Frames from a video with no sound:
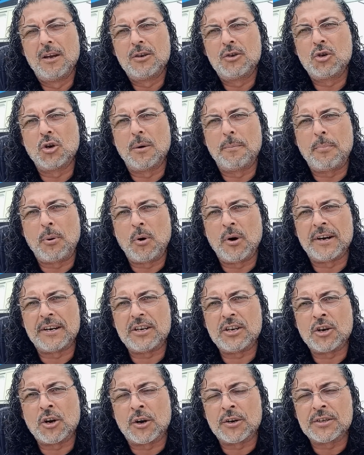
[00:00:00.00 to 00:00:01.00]
To a
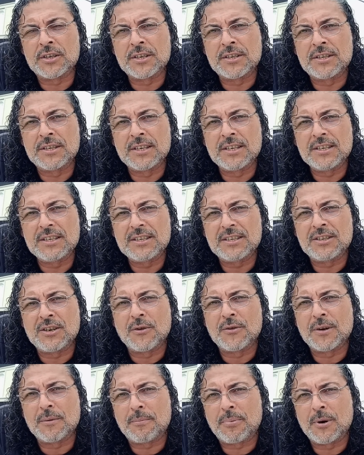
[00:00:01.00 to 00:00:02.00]
point, narcissists
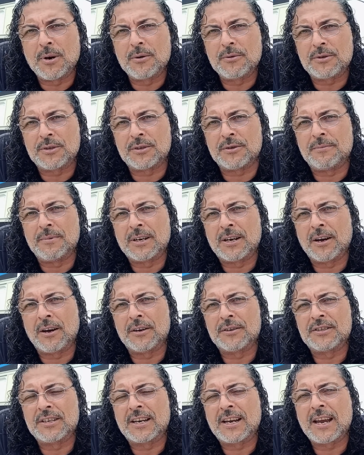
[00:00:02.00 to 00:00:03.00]
don't approach you
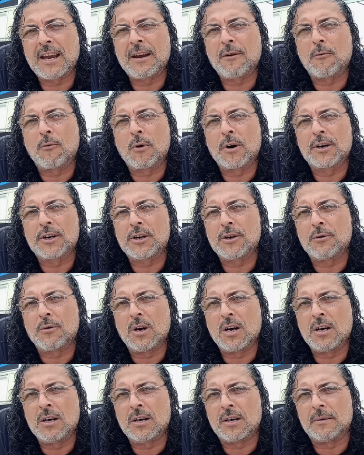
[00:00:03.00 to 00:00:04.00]
because they can't work you
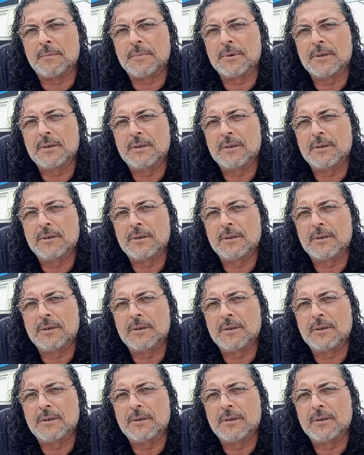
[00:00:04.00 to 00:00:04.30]
up